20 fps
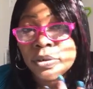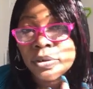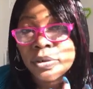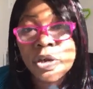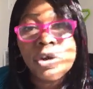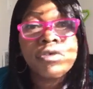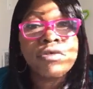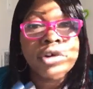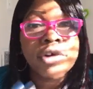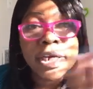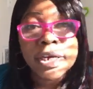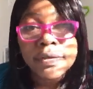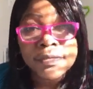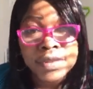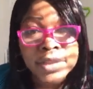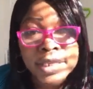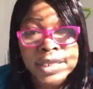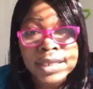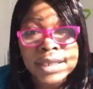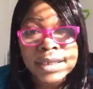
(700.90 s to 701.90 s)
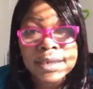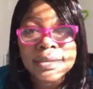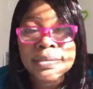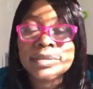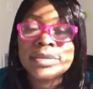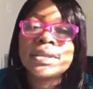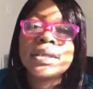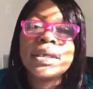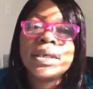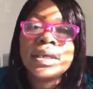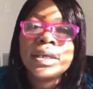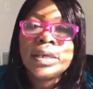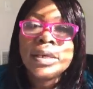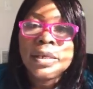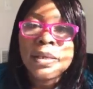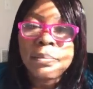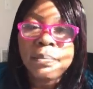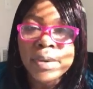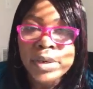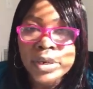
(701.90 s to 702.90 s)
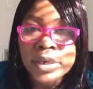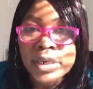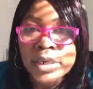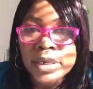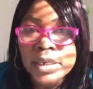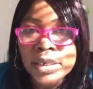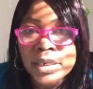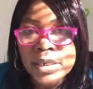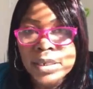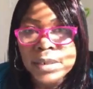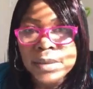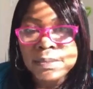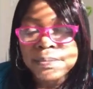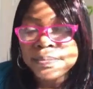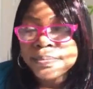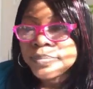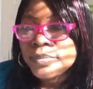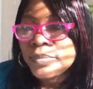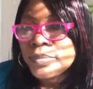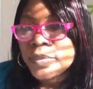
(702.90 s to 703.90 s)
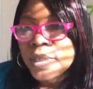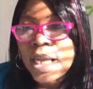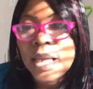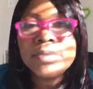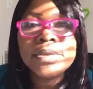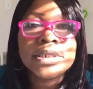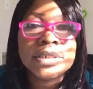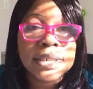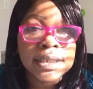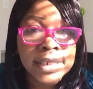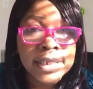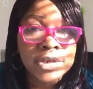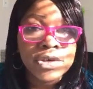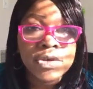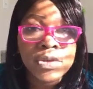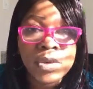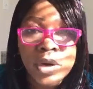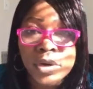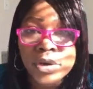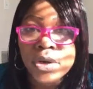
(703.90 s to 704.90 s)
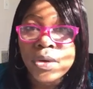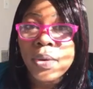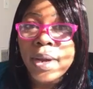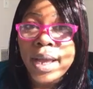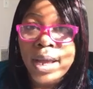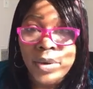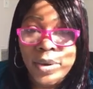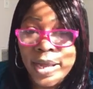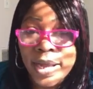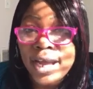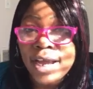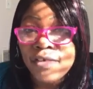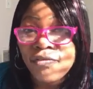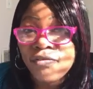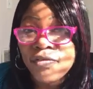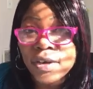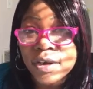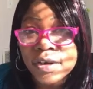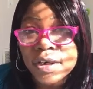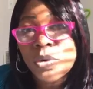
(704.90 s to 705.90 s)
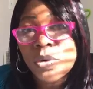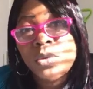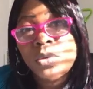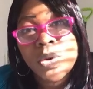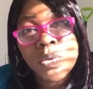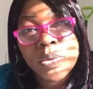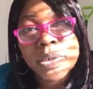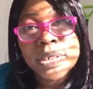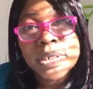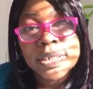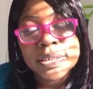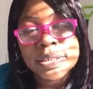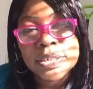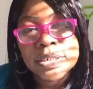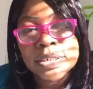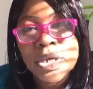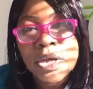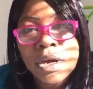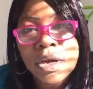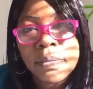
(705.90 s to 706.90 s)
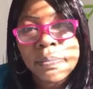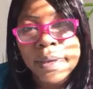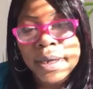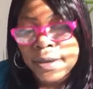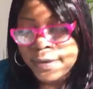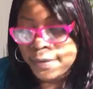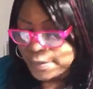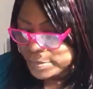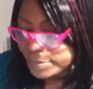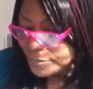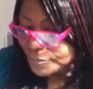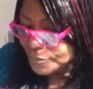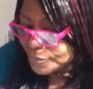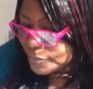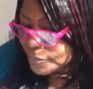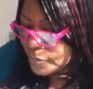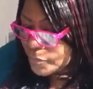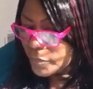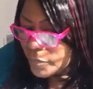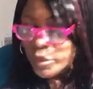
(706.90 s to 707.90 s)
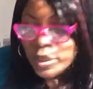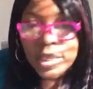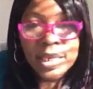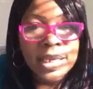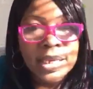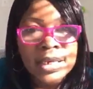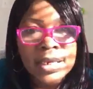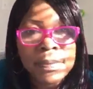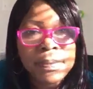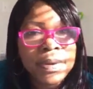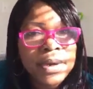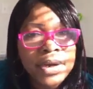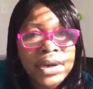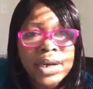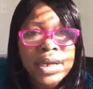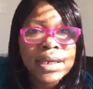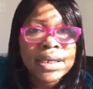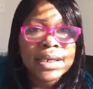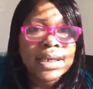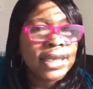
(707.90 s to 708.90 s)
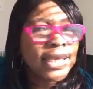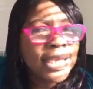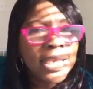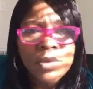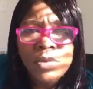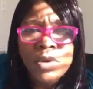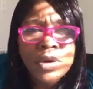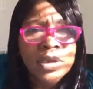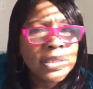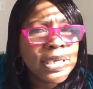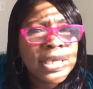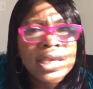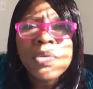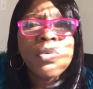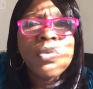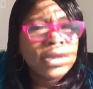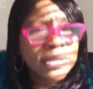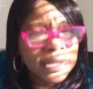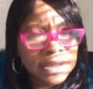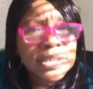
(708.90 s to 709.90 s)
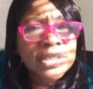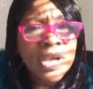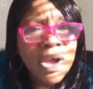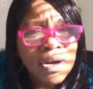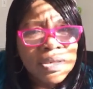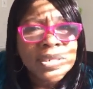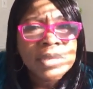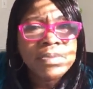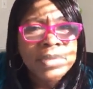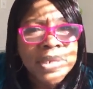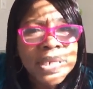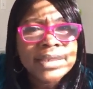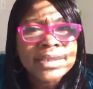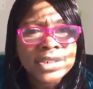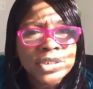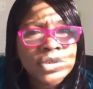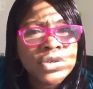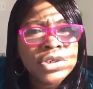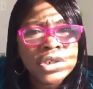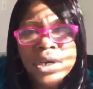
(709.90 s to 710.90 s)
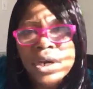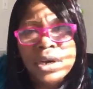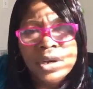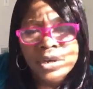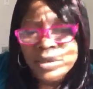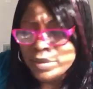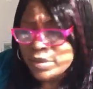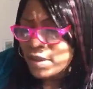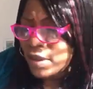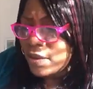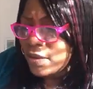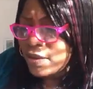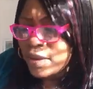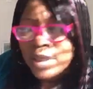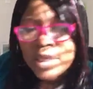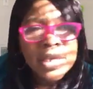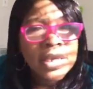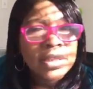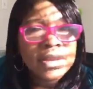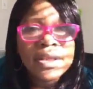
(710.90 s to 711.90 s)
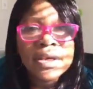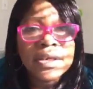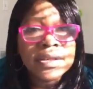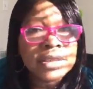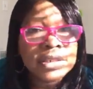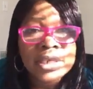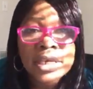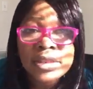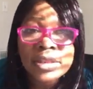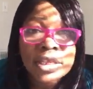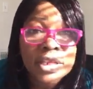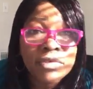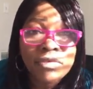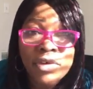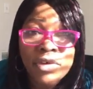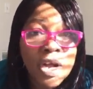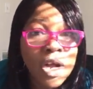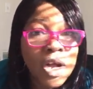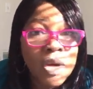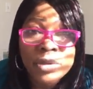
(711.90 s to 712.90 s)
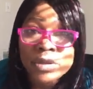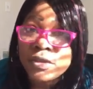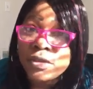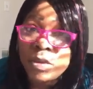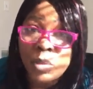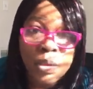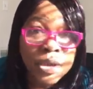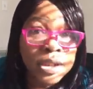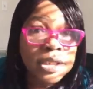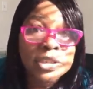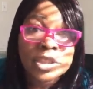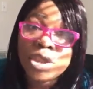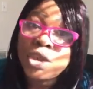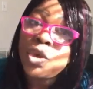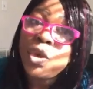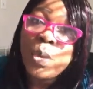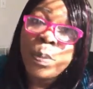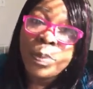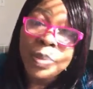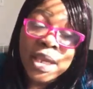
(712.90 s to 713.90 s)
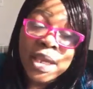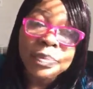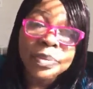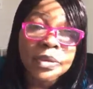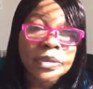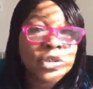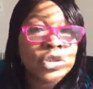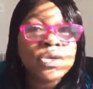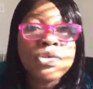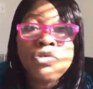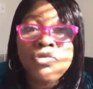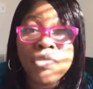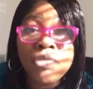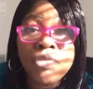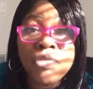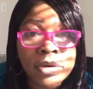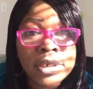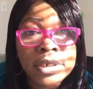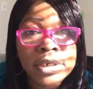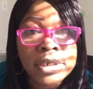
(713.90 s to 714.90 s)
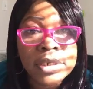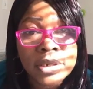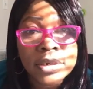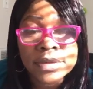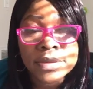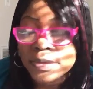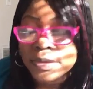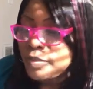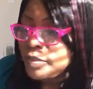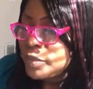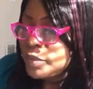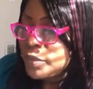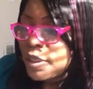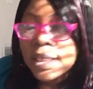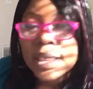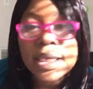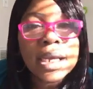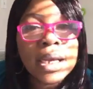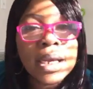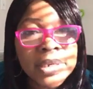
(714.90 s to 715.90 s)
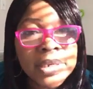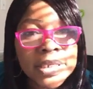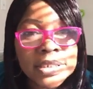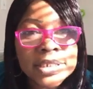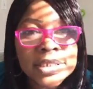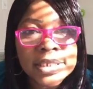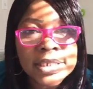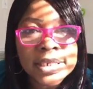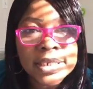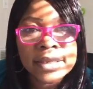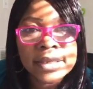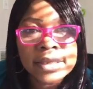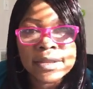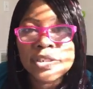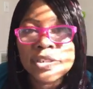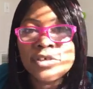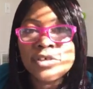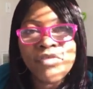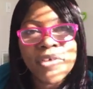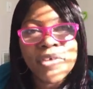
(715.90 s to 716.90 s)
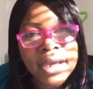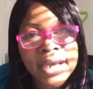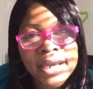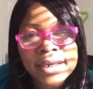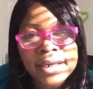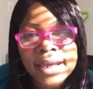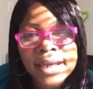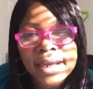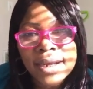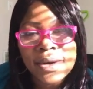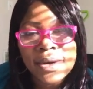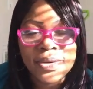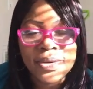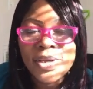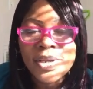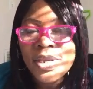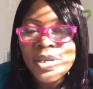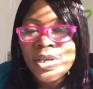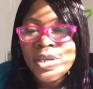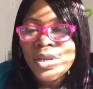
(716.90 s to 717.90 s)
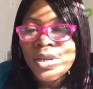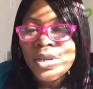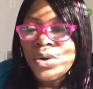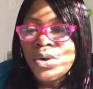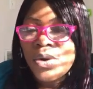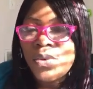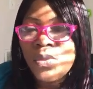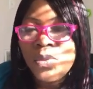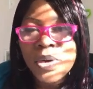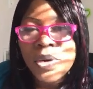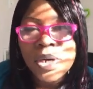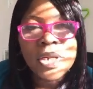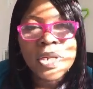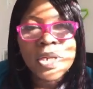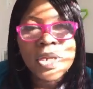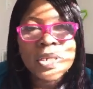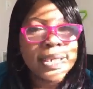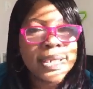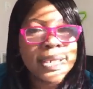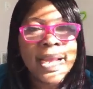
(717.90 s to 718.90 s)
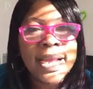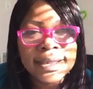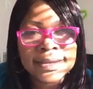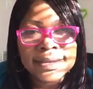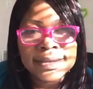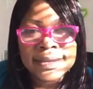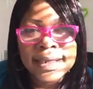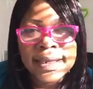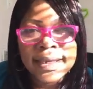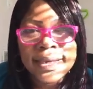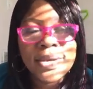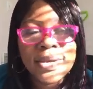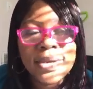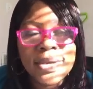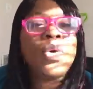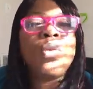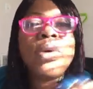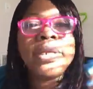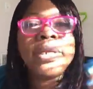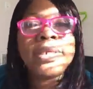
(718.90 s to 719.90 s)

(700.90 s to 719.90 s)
array of things. But I'm just letting you all know how I felt and what we need to talk about. And apparently he wants to talk to me too, y'all. So there's nothing wrong with two people, two grown adults coming together to find out what did I say or